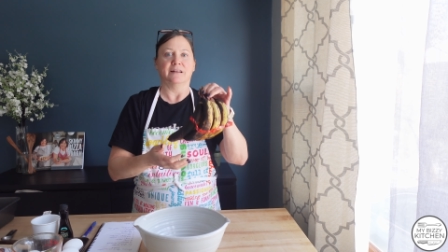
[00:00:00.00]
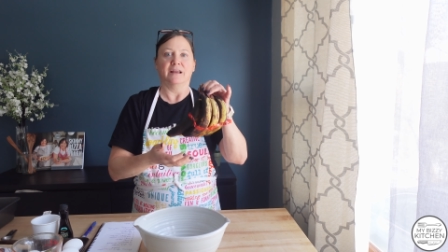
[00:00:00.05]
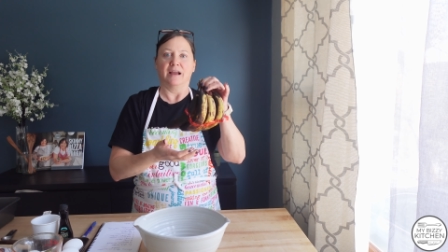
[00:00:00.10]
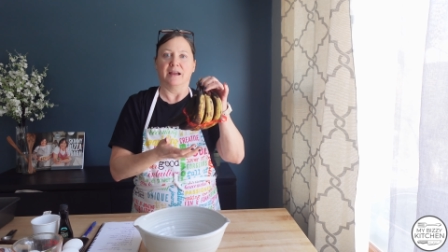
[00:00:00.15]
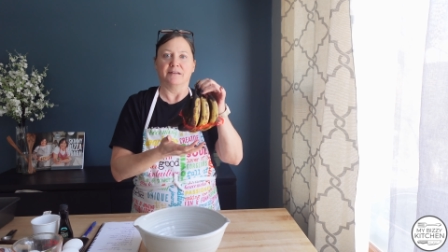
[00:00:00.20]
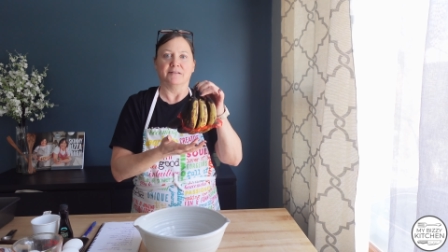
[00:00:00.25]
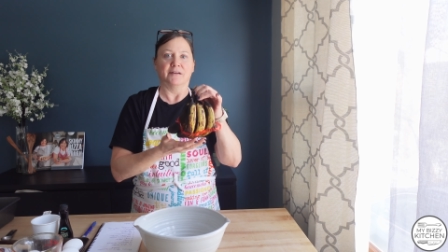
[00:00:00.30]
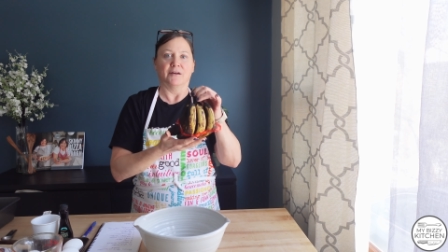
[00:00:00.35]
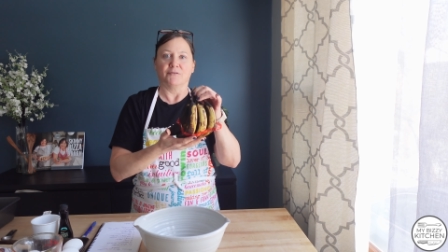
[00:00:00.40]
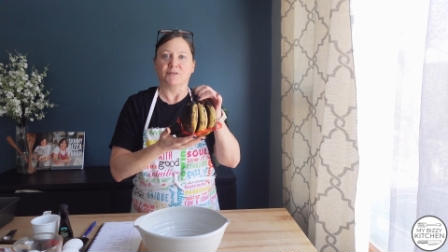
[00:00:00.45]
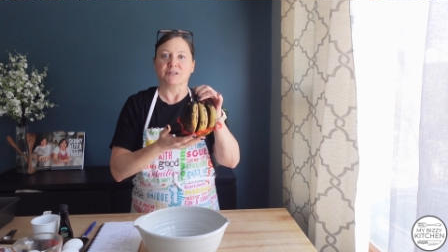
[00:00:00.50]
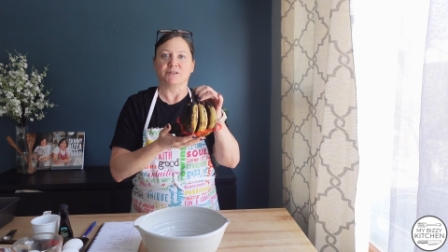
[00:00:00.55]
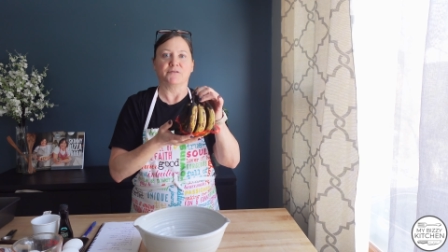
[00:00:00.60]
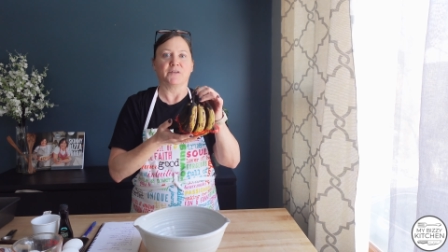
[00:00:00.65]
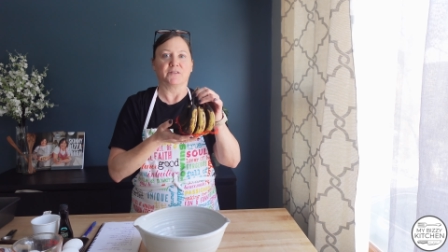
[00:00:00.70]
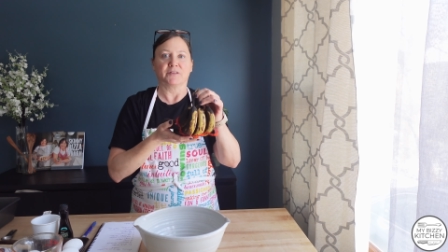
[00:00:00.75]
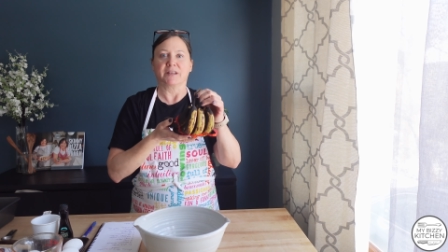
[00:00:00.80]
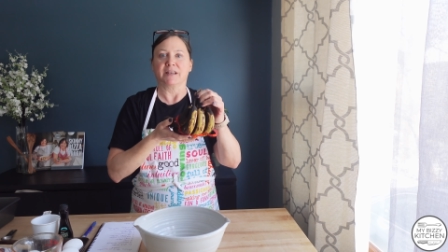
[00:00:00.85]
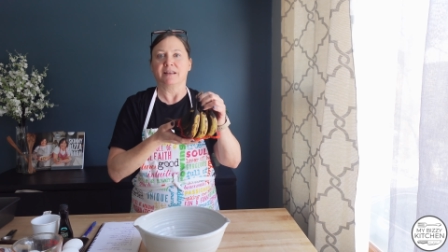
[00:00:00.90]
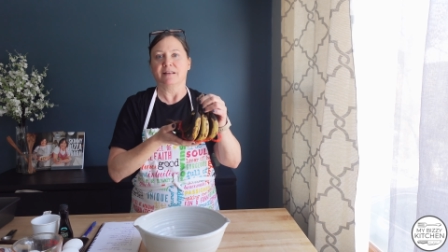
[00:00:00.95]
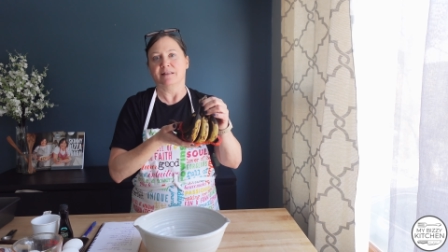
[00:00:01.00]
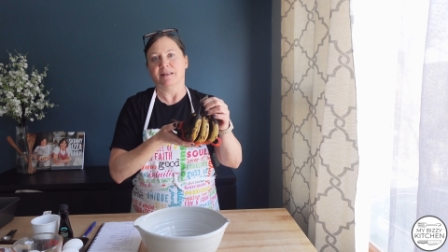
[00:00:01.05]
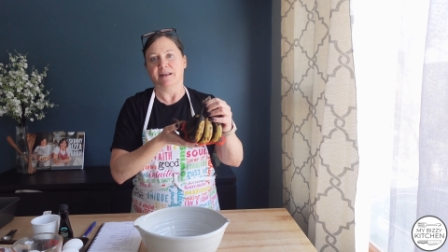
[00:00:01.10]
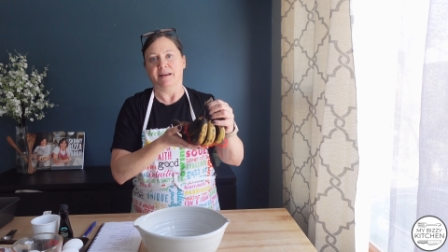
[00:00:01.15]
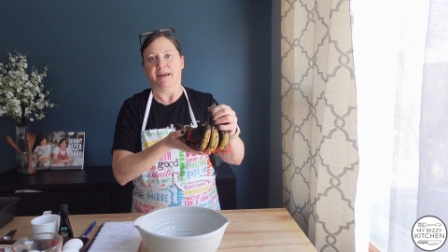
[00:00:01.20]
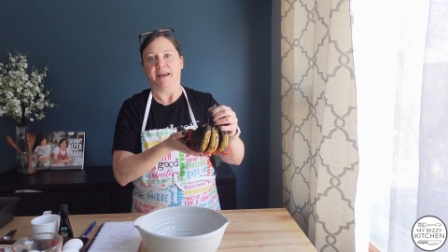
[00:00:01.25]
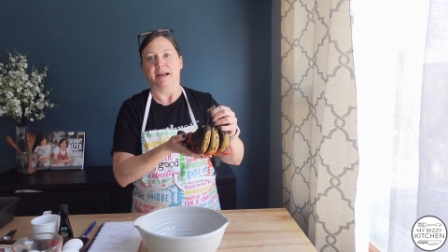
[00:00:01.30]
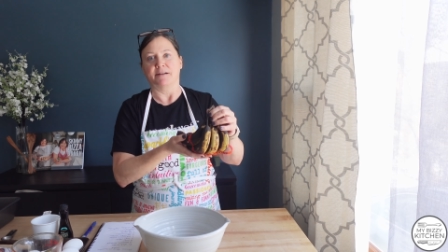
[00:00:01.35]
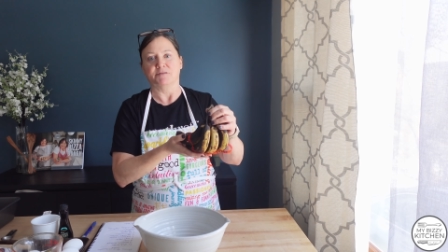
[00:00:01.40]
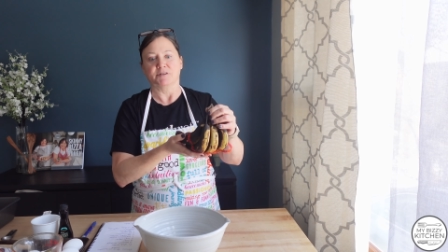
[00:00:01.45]
I always feel the need that I
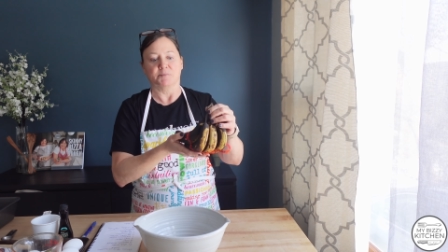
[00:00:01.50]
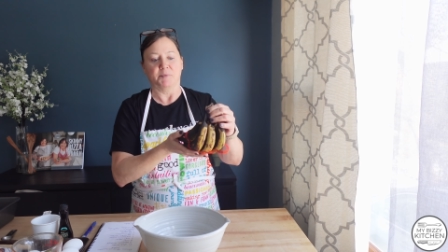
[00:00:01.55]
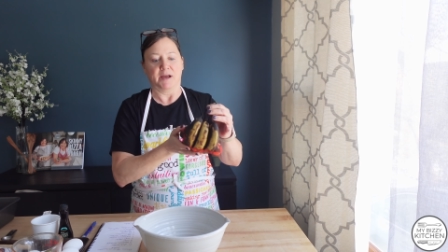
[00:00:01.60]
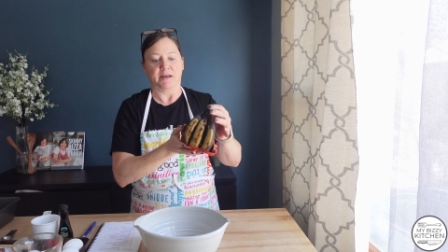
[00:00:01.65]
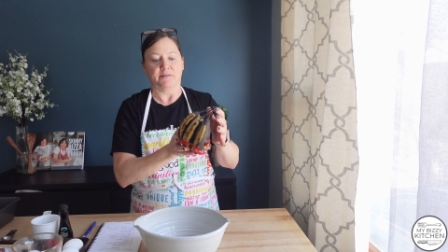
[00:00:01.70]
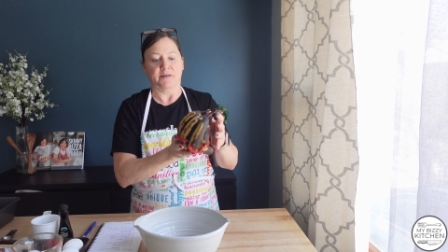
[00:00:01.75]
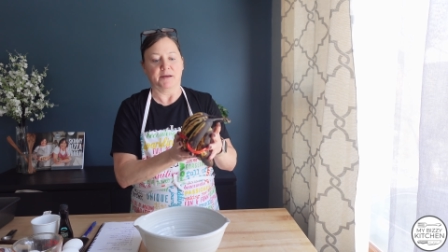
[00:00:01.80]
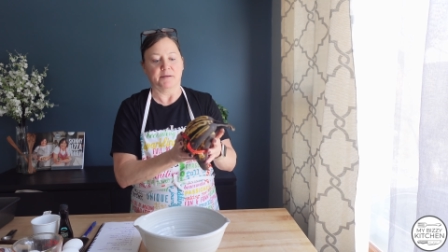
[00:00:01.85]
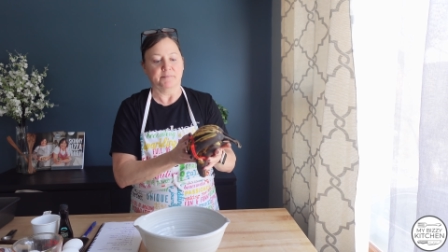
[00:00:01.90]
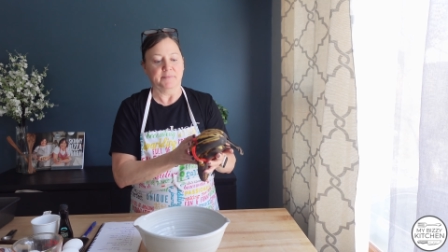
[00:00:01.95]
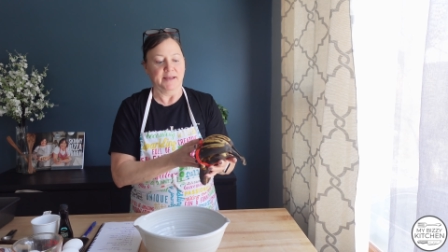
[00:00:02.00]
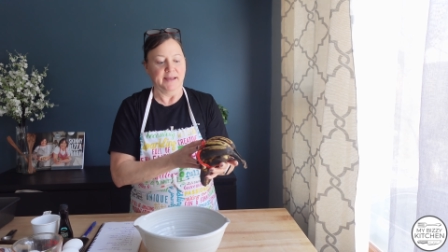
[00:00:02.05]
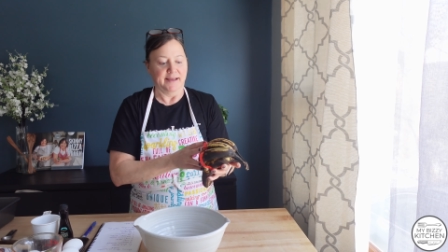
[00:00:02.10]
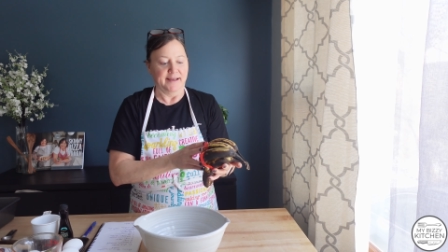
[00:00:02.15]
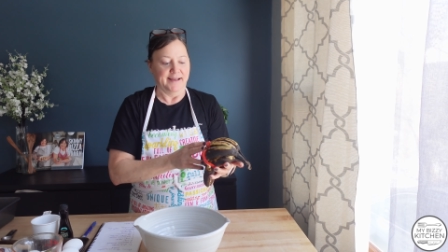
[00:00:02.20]
have to buy them.